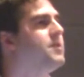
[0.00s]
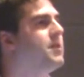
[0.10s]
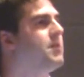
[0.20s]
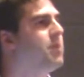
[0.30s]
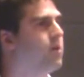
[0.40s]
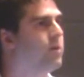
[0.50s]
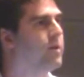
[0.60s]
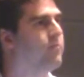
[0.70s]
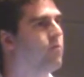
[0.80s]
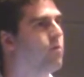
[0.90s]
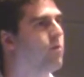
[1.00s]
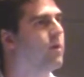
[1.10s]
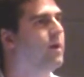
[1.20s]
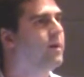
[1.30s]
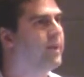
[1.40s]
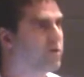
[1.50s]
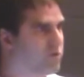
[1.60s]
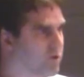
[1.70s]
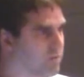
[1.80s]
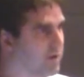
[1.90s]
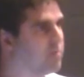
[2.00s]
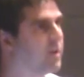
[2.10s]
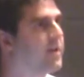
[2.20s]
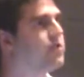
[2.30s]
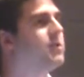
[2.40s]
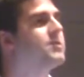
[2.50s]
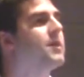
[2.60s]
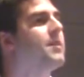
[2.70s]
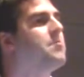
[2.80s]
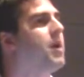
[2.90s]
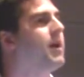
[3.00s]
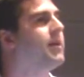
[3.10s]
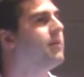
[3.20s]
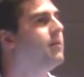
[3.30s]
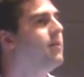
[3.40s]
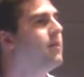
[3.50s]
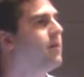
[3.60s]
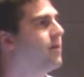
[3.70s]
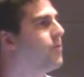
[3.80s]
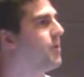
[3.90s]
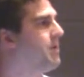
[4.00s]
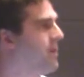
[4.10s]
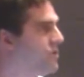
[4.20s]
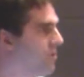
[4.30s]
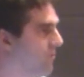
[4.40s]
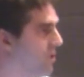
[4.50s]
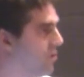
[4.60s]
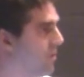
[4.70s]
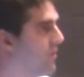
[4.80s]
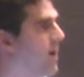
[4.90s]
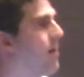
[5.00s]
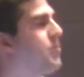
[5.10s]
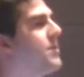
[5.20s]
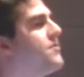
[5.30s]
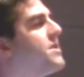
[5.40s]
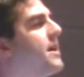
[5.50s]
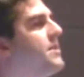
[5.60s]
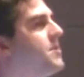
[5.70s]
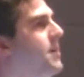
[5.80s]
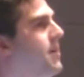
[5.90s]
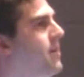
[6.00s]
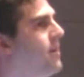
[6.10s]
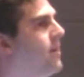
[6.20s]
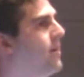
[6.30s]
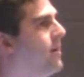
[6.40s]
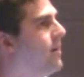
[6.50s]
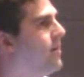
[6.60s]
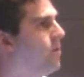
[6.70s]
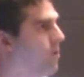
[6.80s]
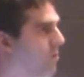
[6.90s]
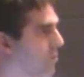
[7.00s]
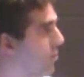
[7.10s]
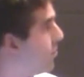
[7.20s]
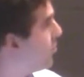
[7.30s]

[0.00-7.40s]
the ability for dexterous manipulation inside the body, three-dimensional view of the operative site, and I'll go through a